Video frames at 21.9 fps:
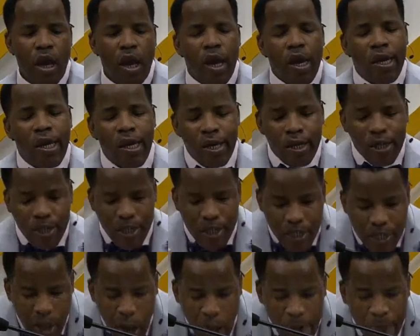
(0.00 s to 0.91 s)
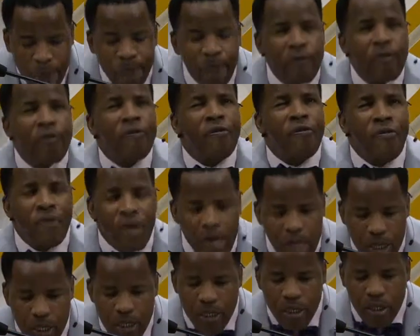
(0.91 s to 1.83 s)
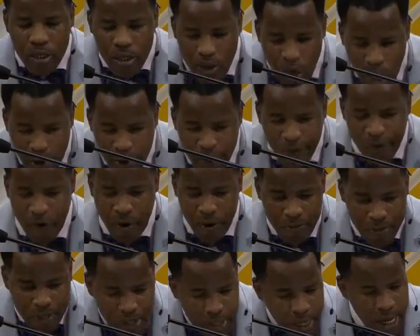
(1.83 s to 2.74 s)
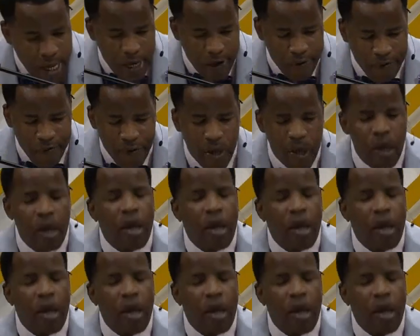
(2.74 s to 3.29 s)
He stopped feeling sorry for himself